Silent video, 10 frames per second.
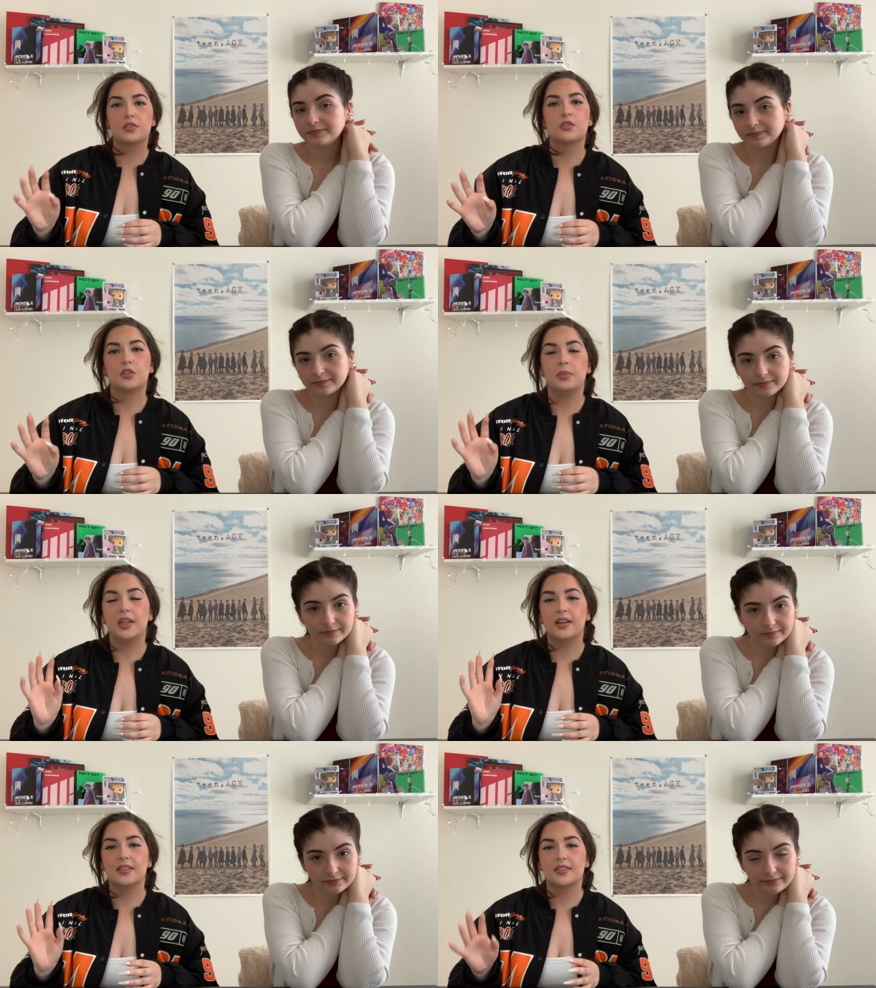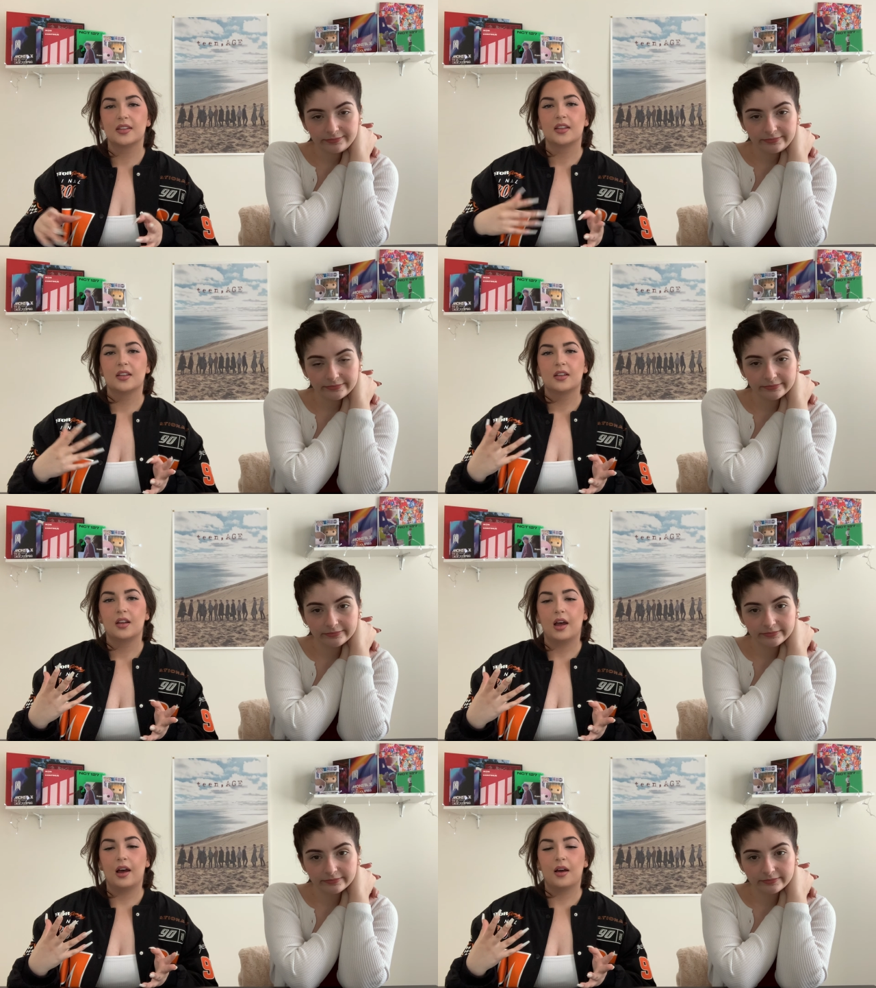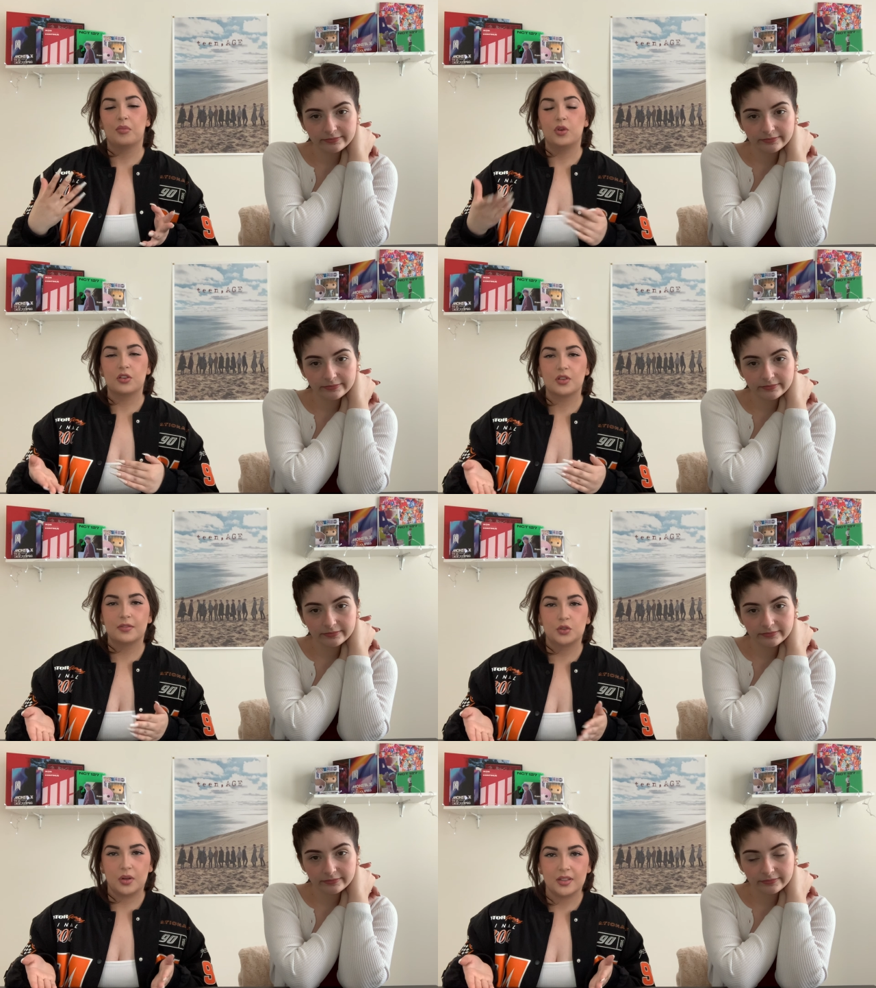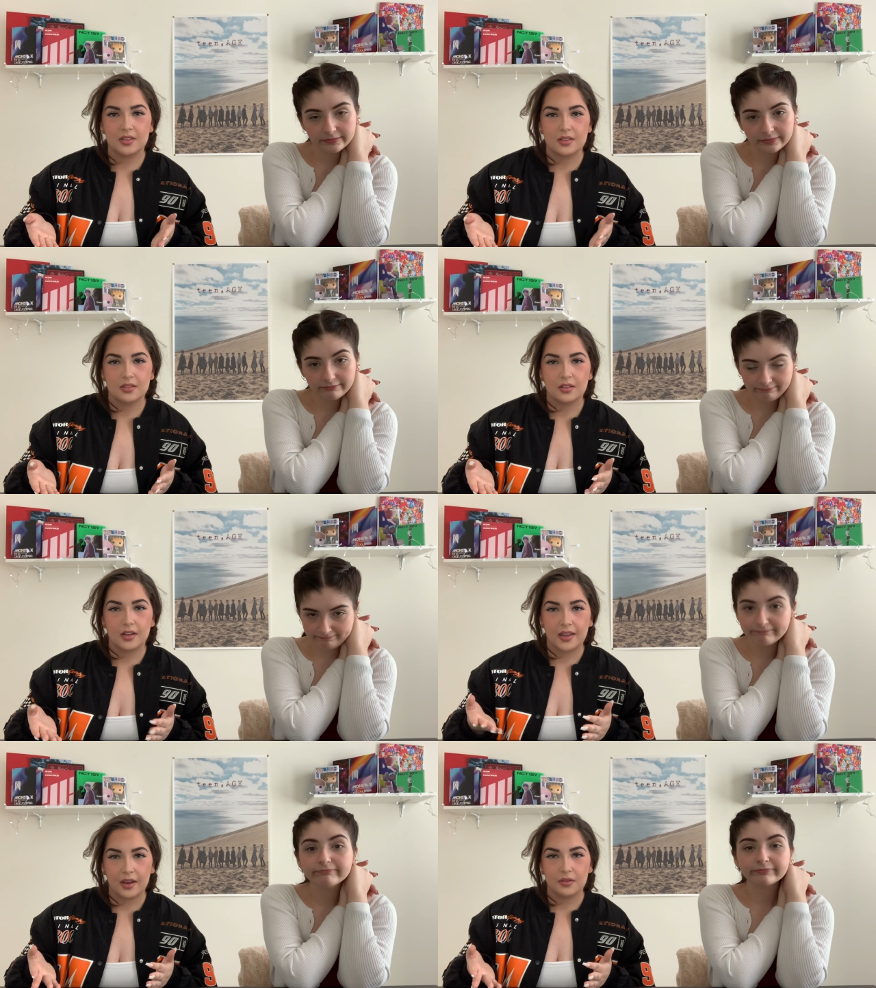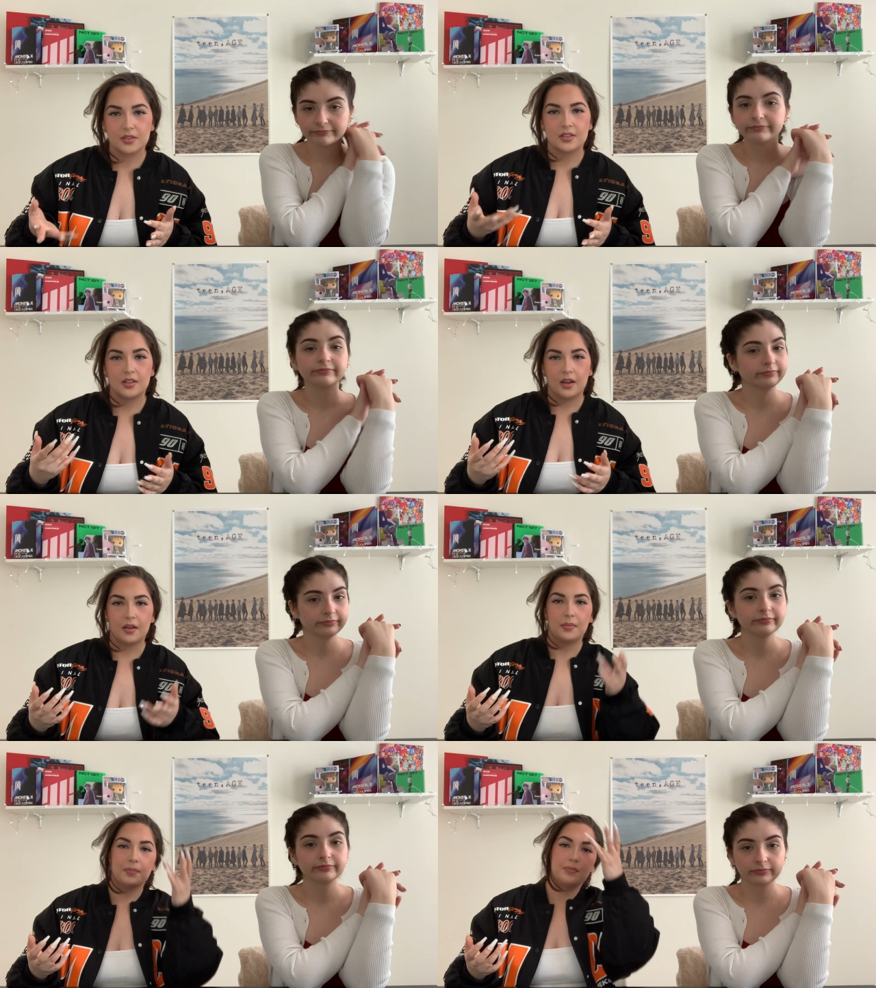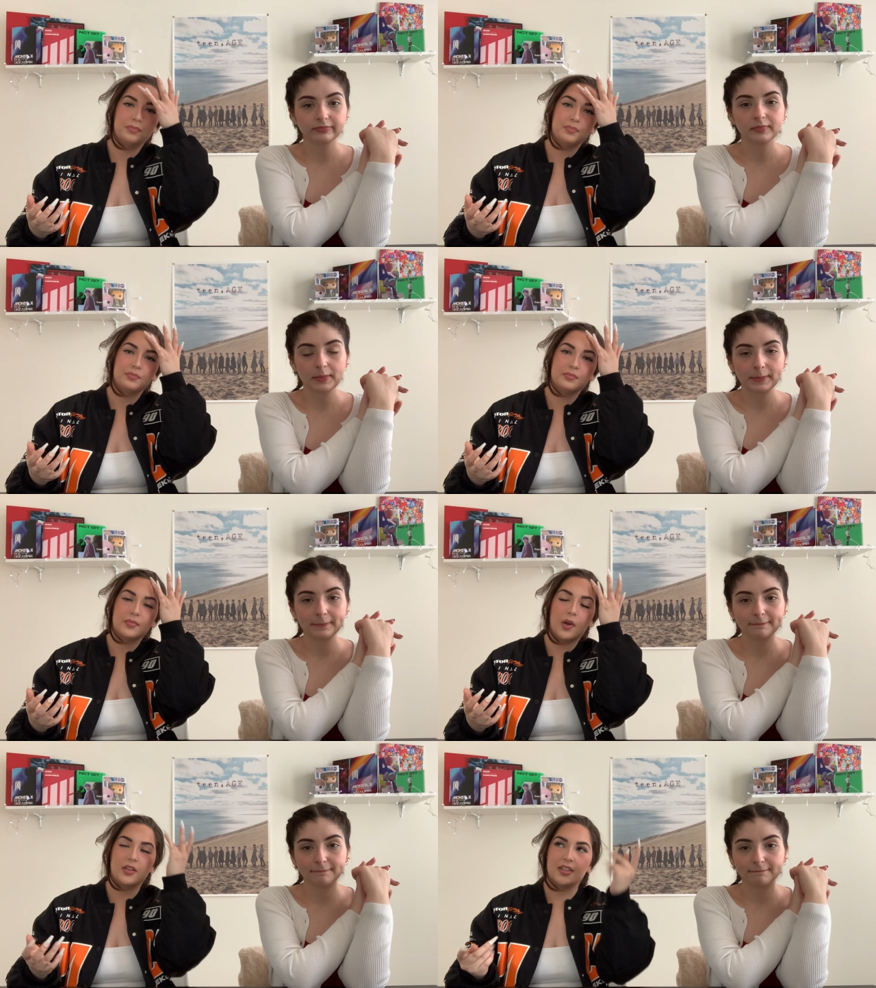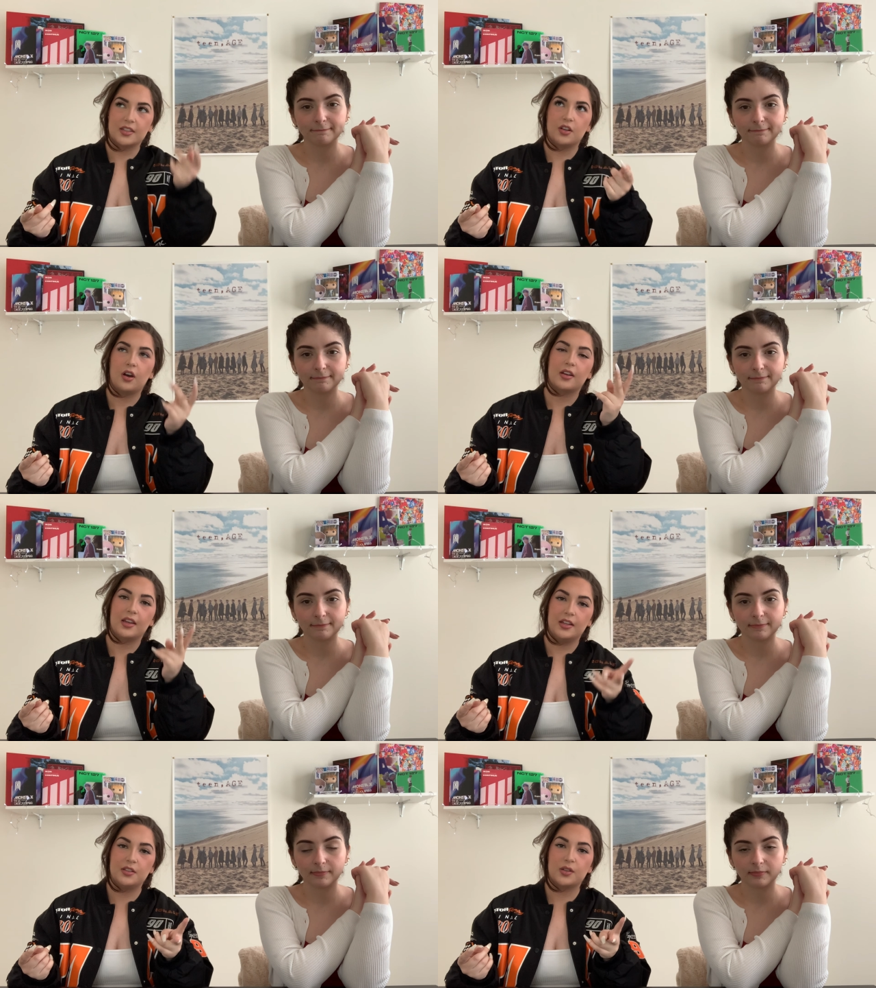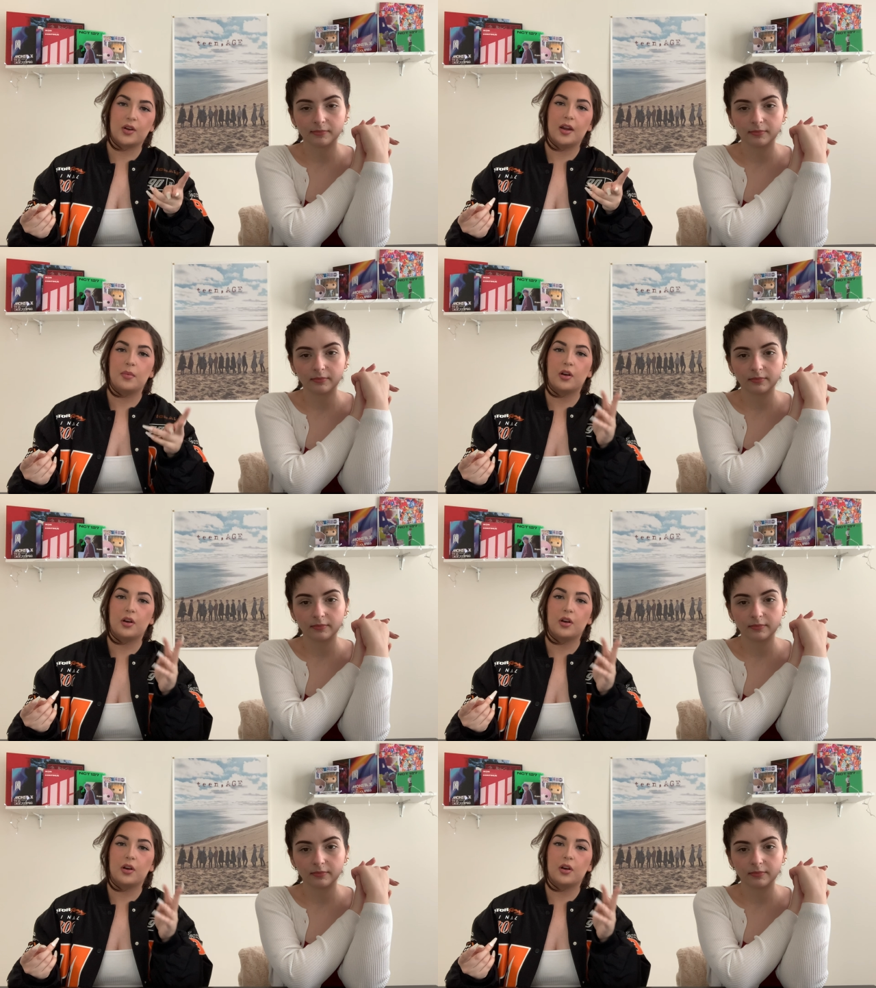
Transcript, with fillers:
Speaker 1: social medias. Uh, we also have joint accounts um, on TikTok and Instagram.